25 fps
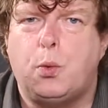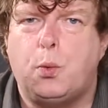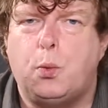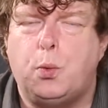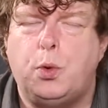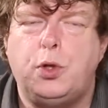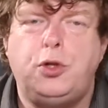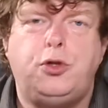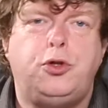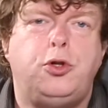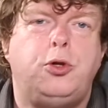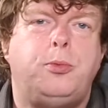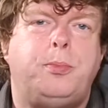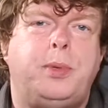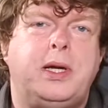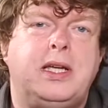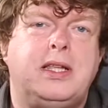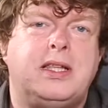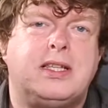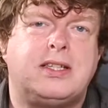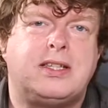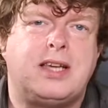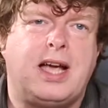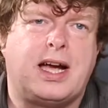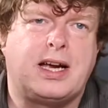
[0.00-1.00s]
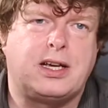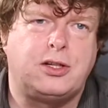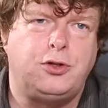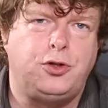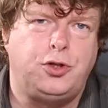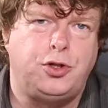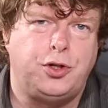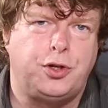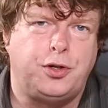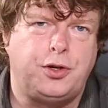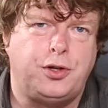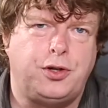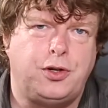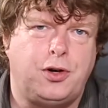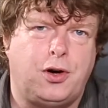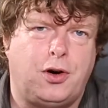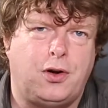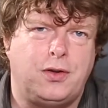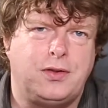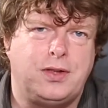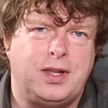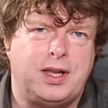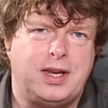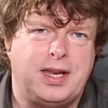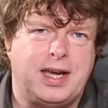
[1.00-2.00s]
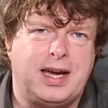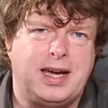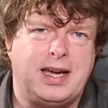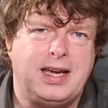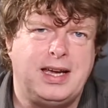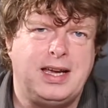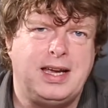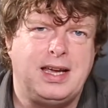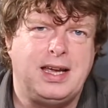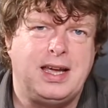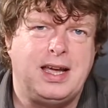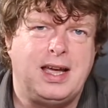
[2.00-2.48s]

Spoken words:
would you be the second shooter on the day,